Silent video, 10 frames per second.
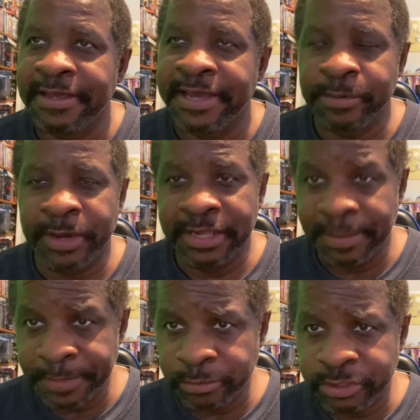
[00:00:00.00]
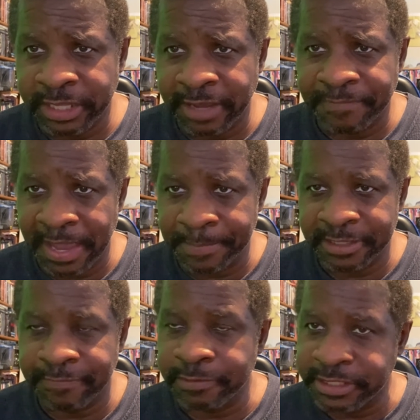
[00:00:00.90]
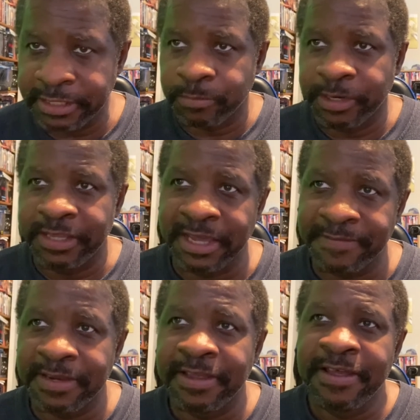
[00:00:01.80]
Anyway, let me know what you think of Ambulance. Have you seen it? What do you think of it?